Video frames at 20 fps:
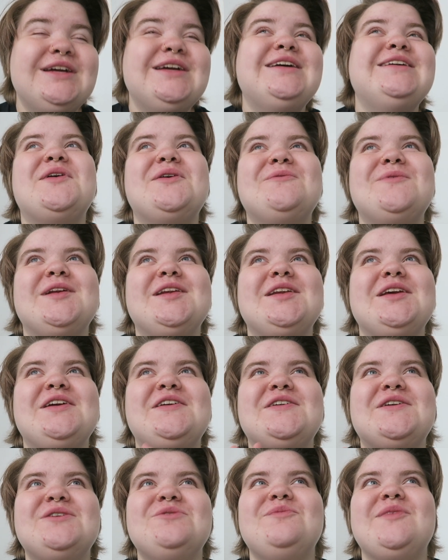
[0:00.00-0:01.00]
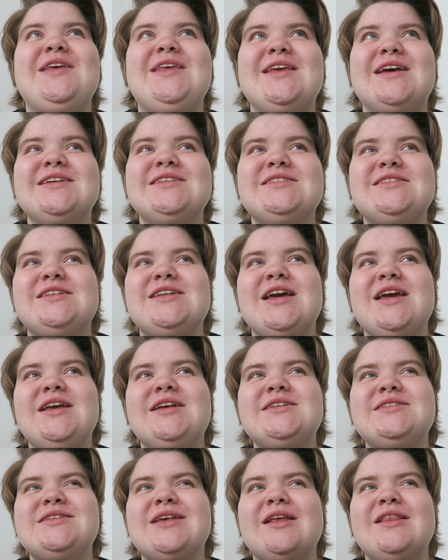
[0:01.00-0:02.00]
But when he called me yesterday,
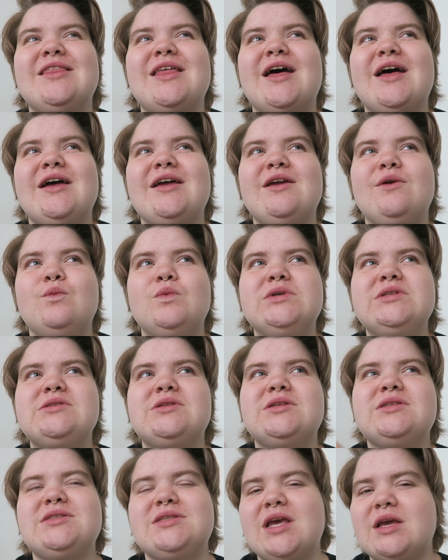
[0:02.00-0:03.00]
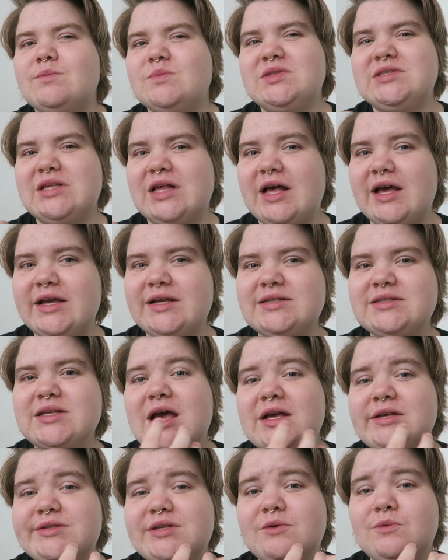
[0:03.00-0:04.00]
he said that it was the same size
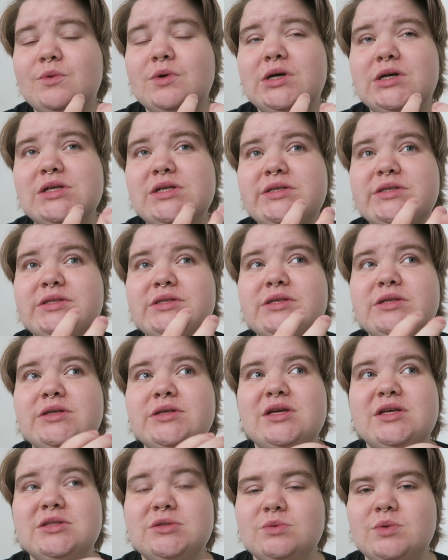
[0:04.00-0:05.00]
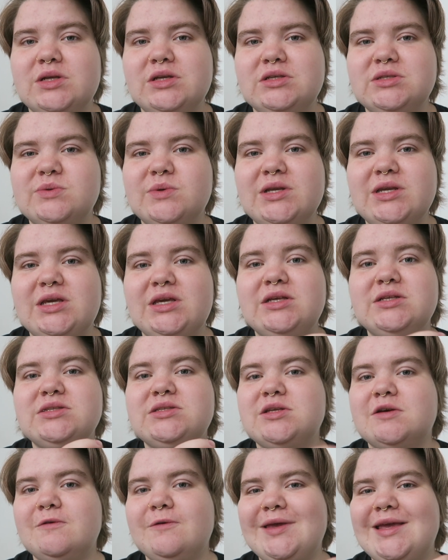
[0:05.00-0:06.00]
as it was in 2020.
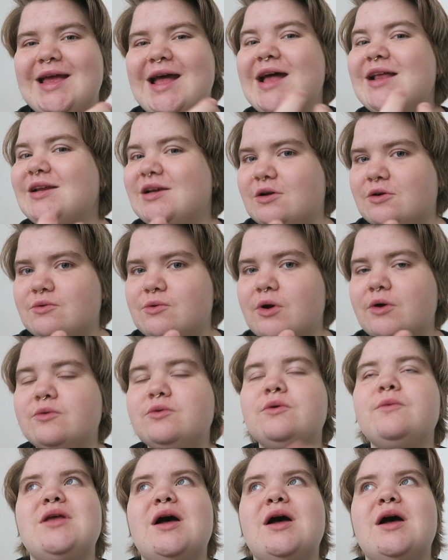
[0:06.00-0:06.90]
So it hadn't grown.